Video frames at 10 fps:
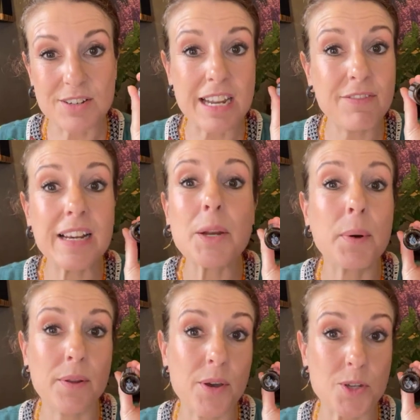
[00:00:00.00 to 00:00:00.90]
definitely
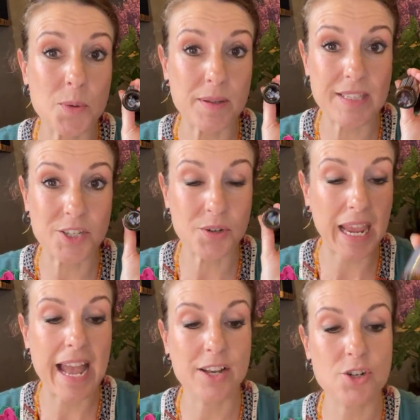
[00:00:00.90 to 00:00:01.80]
one of those ones that you
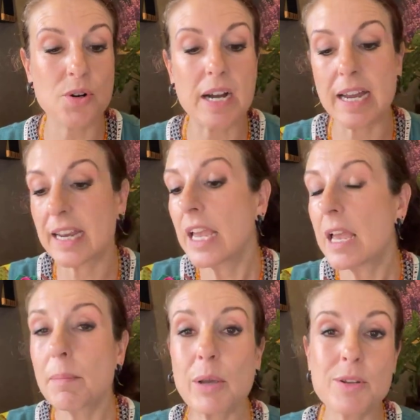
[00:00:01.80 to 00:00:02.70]
can try,
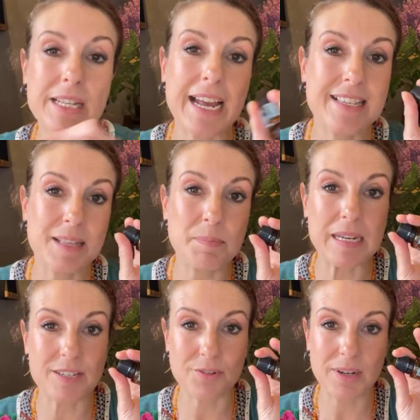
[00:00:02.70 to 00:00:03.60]
because it has the
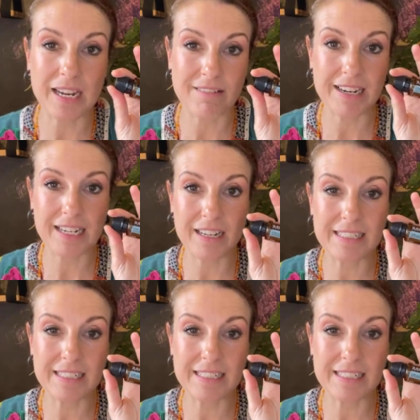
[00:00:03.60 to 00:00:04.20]
Delta-3-carene